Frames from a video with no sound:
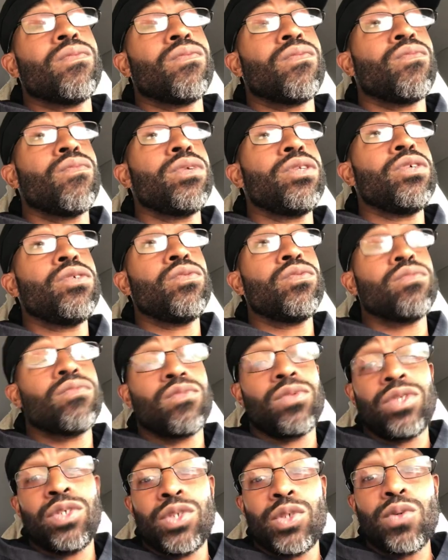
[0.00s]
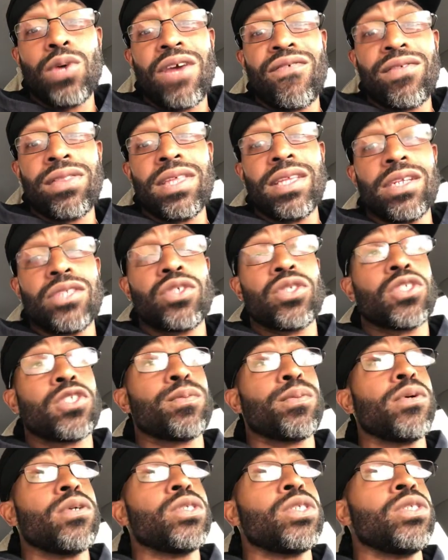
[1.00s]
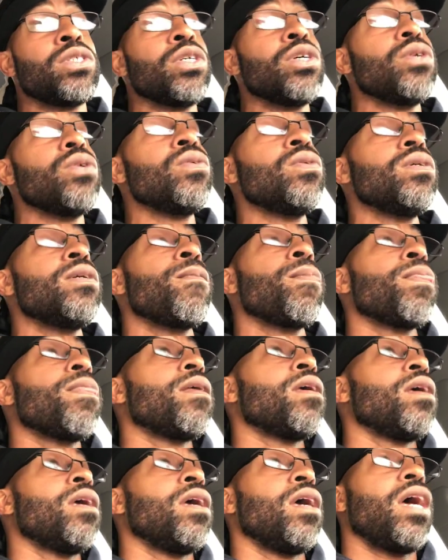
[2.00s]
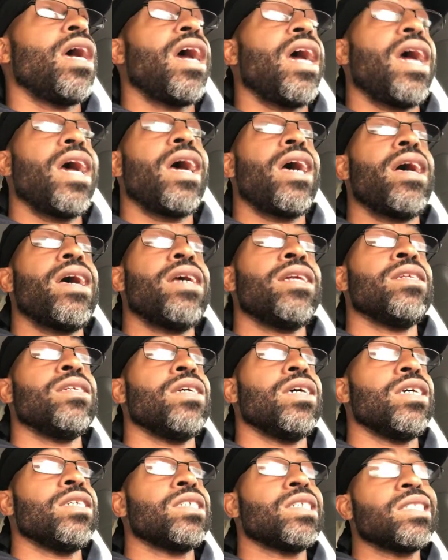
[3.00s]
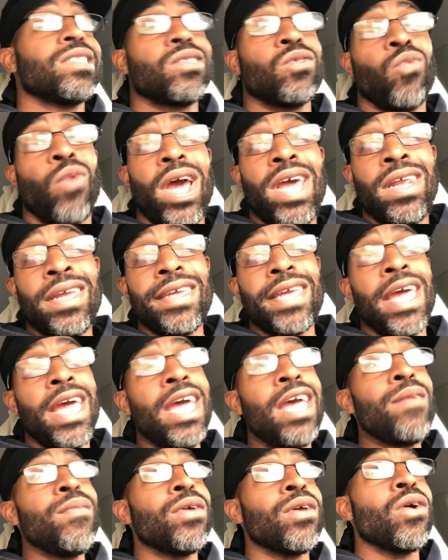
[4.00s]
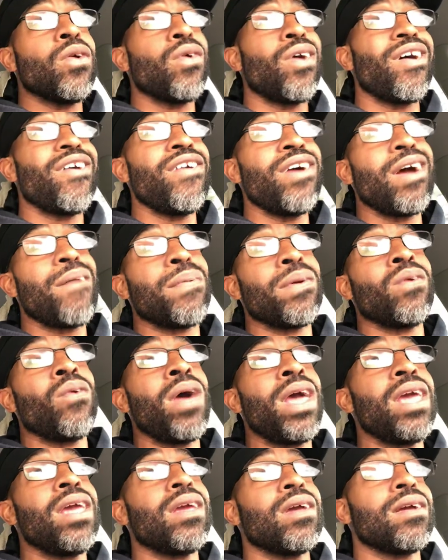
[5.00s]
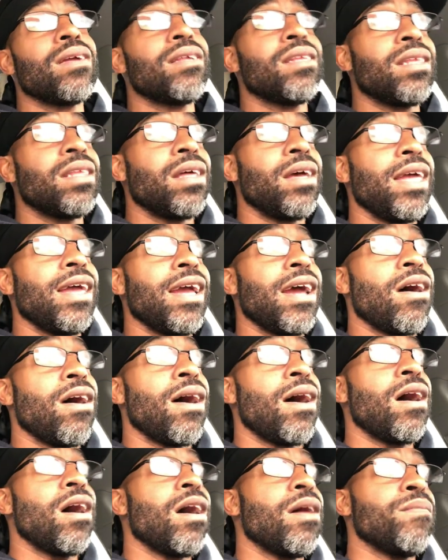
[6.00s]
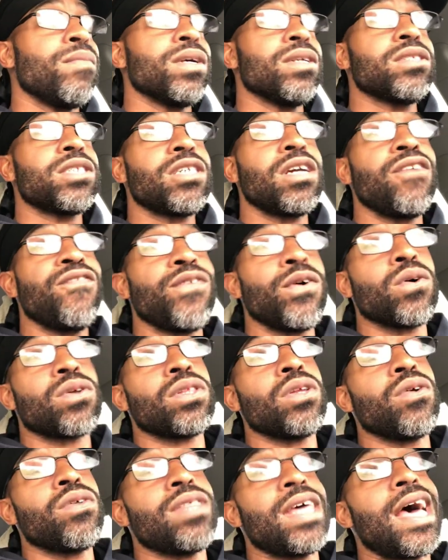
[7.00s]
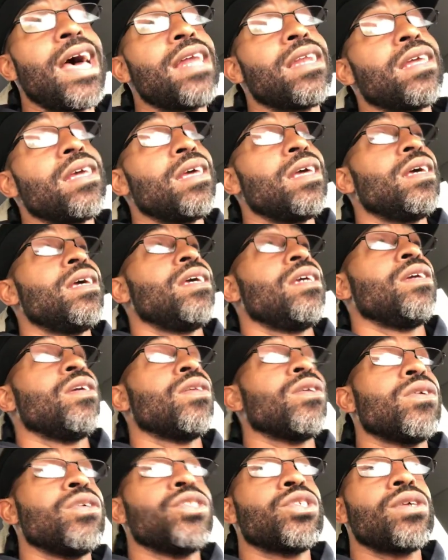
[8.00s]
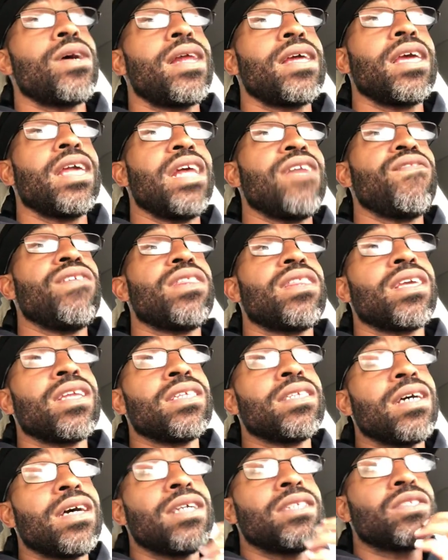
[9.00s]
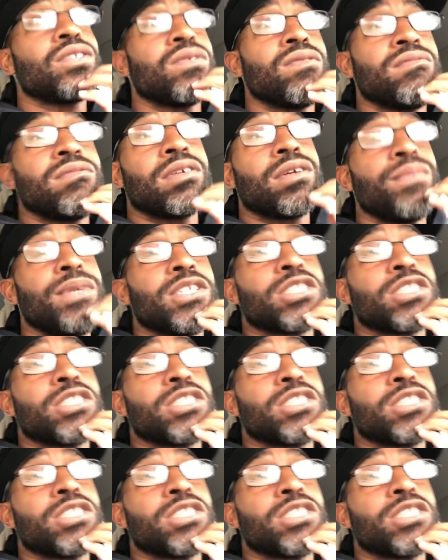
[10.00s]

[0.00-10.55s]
when you do everything that you're supposed to do, and it's just a waiting game. Hurry up and wait. Military folk know that. You try to get everything done so it can be a